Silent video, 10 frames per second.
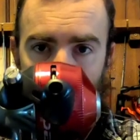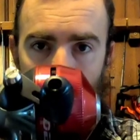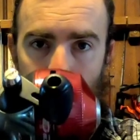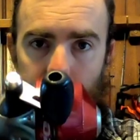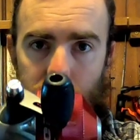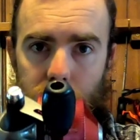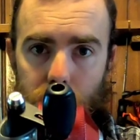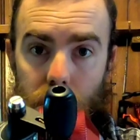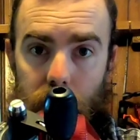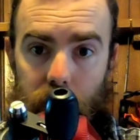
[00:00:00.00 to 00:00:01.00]
the
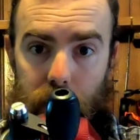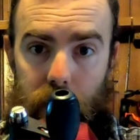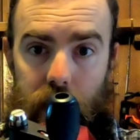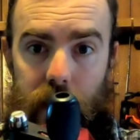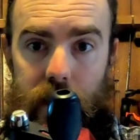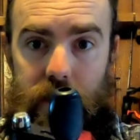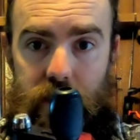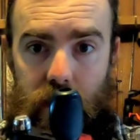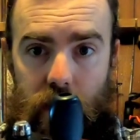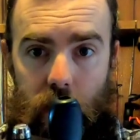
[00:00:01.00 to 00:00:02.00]
33, and by
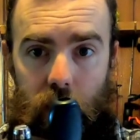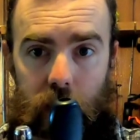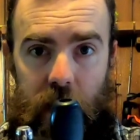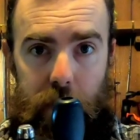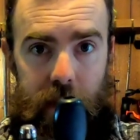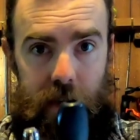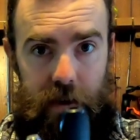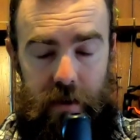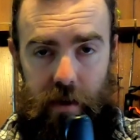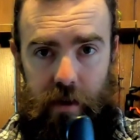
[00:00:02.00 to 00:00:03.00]
easier all I mean
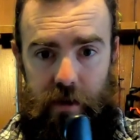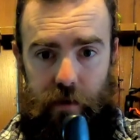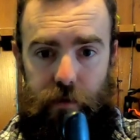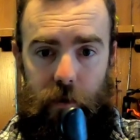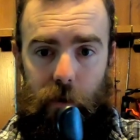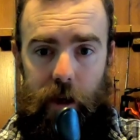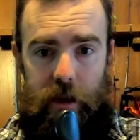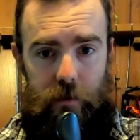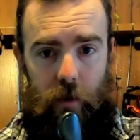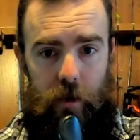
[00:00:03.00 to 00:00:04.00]
is there is a few
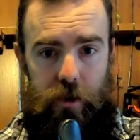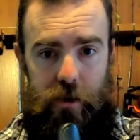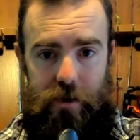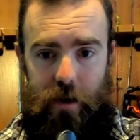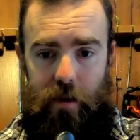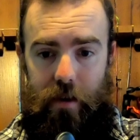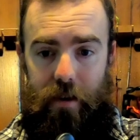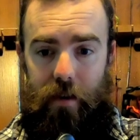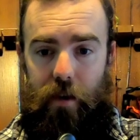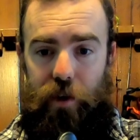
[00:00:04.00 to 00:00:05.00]
less functions on
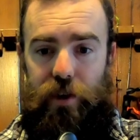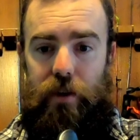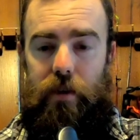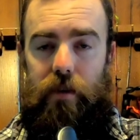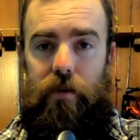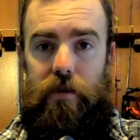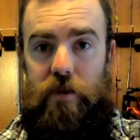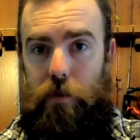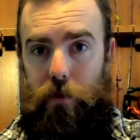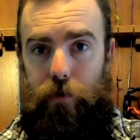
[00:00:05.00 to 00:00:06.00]
there to
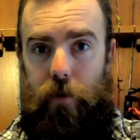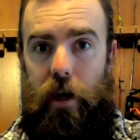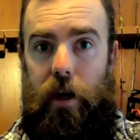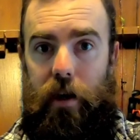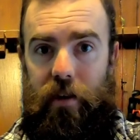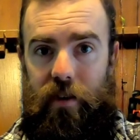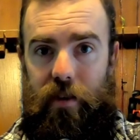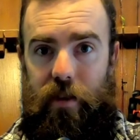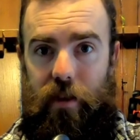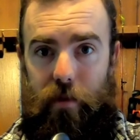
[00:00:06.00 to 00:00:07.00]
simplify
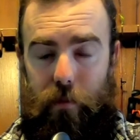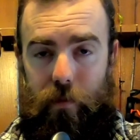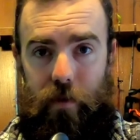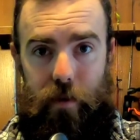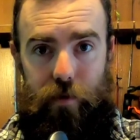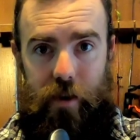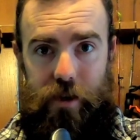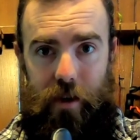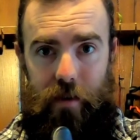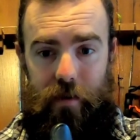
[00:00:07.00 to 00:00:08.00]
the
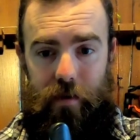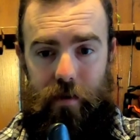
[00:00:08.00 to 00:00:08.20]
fishing.